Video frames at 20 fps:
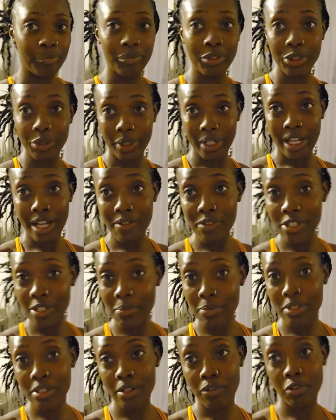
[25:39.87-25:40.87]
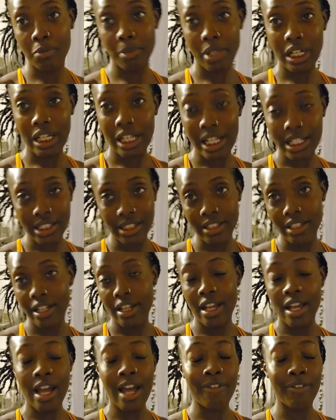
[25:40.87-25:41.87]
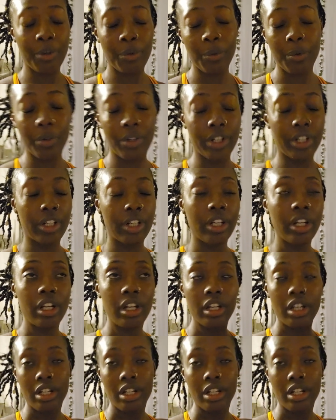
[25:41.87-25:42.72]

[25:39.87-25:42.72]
So I have some stuff in my closet that I haven't worn.